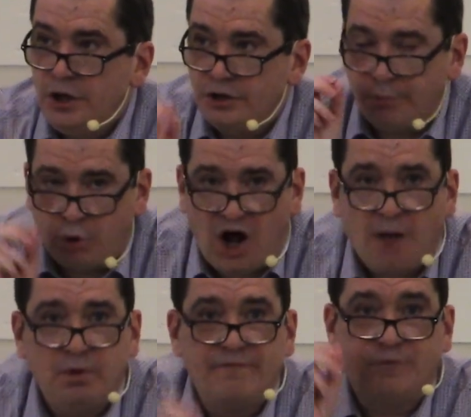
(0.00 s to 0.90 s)
the
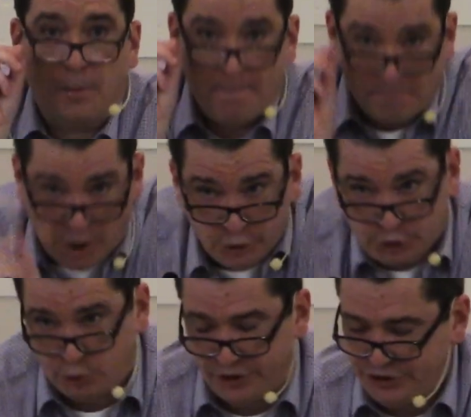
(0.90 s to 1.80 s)
problem for
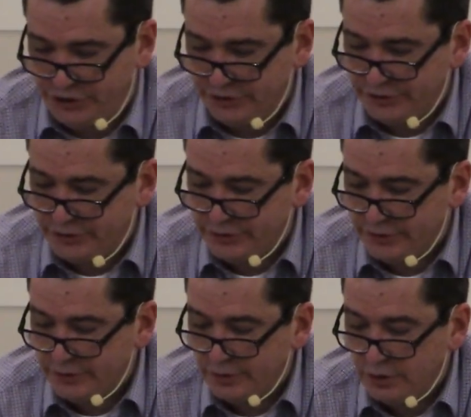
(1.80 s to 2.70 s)
most Christians
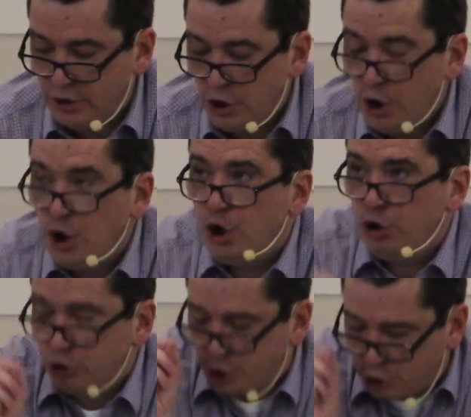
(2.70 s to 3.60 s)

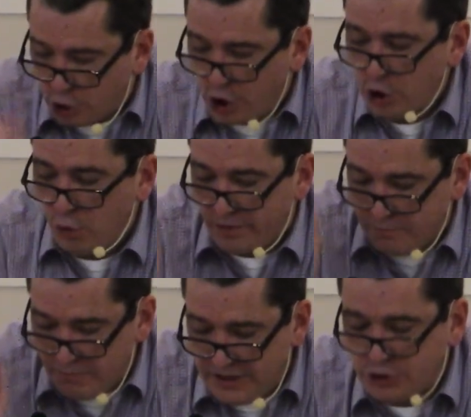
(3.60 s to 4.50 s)
who struggle with
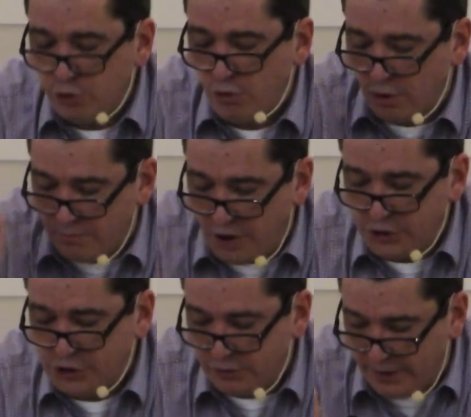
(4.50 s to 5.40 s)
mental or
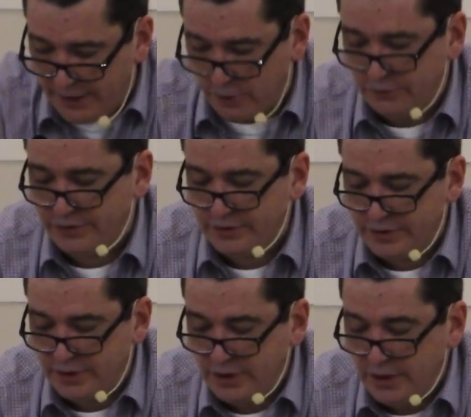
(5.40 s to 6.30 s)
emotional health
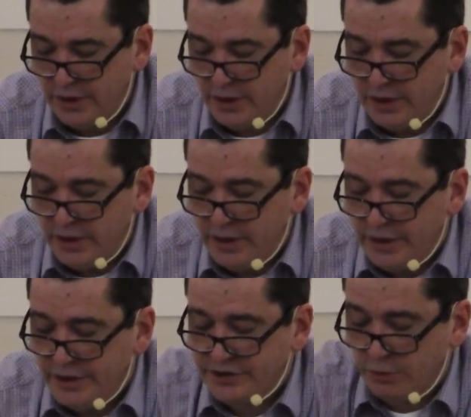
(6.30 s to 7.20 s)

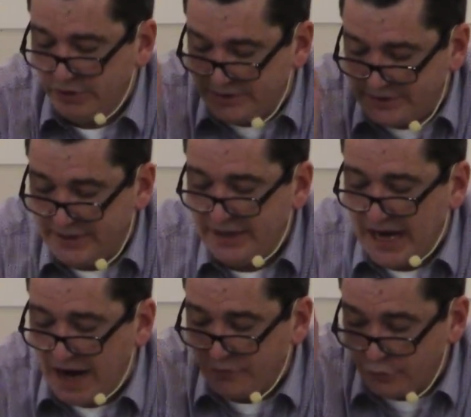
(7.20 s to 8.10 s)
is that we seek
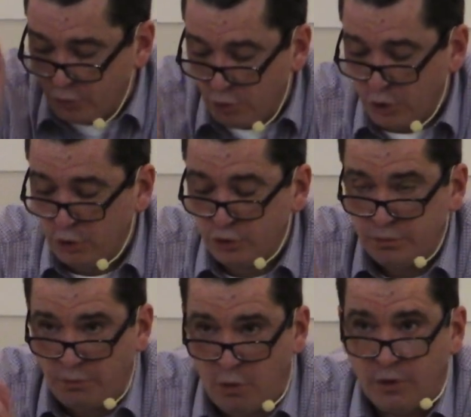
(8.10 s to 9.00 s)
after the world
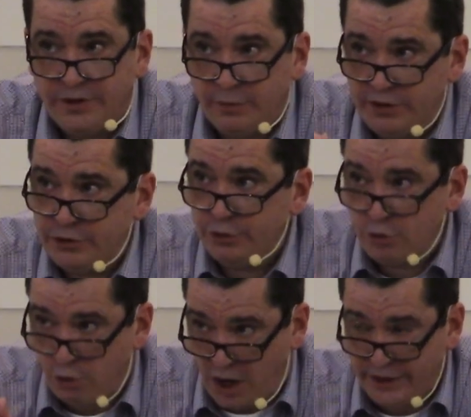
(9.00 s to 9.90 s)
more than we do
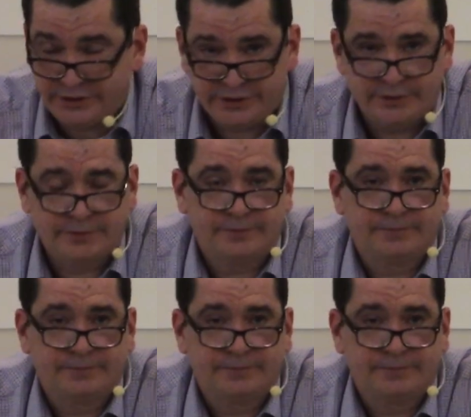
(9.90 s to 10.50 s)
Christ.